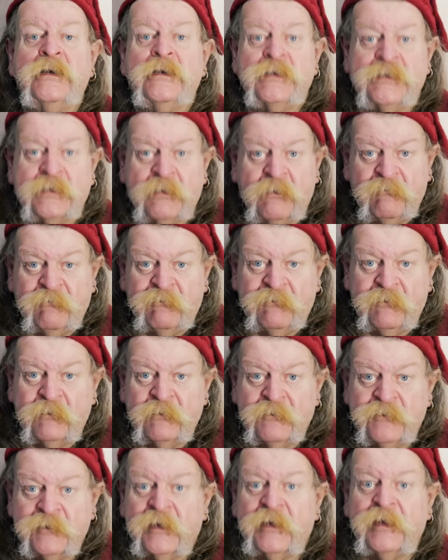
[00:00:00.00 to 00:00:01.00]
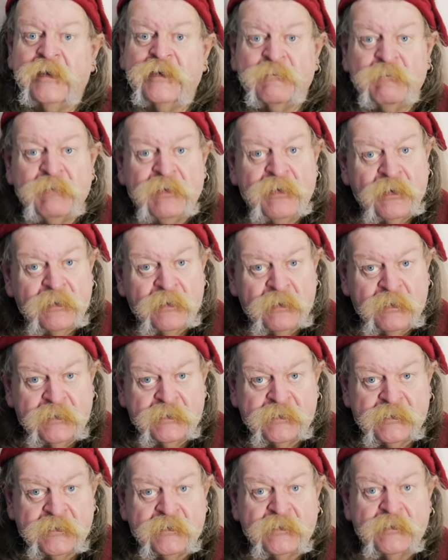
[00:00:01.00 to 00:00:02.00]
So in future, let's be
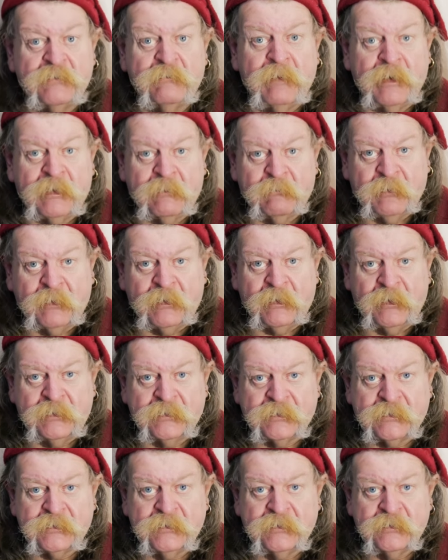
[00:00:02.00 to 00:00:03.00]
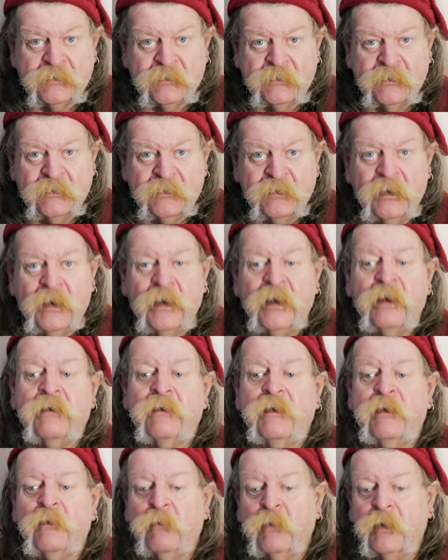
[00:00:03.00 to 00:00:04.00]
nice to magpies.
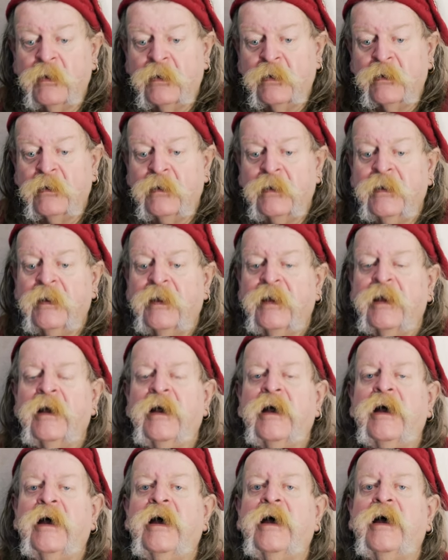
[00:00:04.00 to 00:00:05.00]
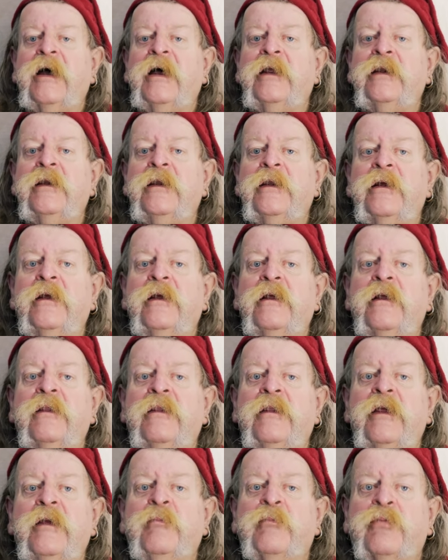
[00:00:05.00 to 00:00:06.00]
They were, and
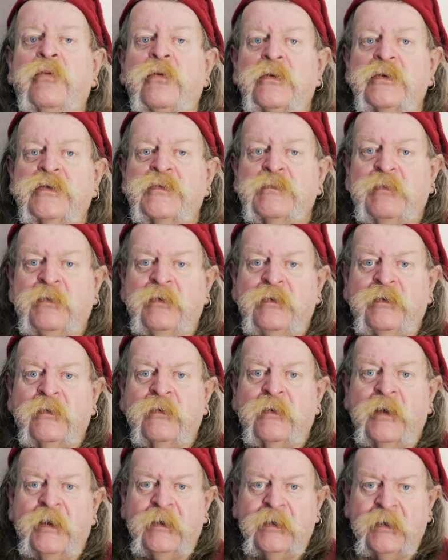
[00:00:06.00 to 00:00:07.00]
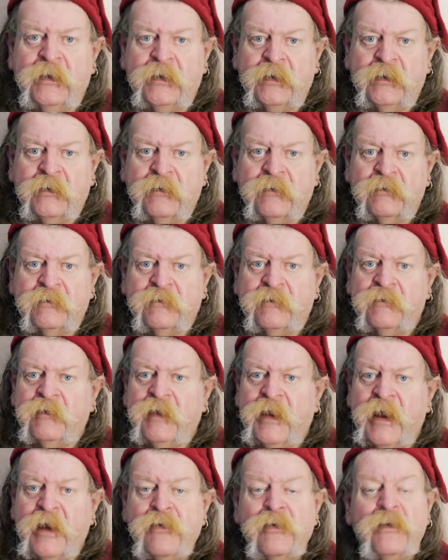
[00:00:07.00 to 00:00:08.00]
they prospered greatly to
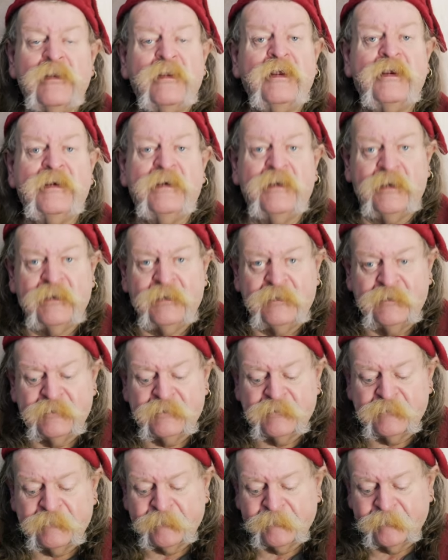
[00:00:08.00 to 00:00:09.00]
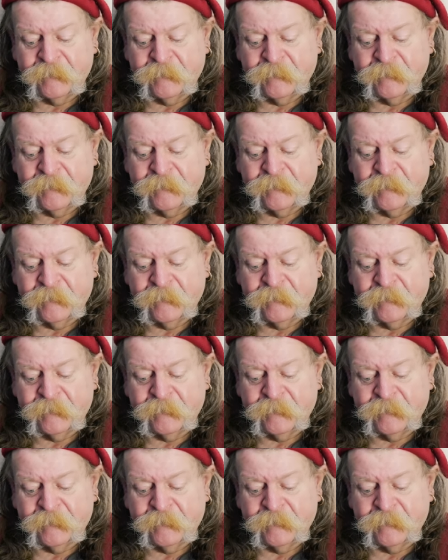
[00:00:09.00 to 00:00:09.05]
the end of their days.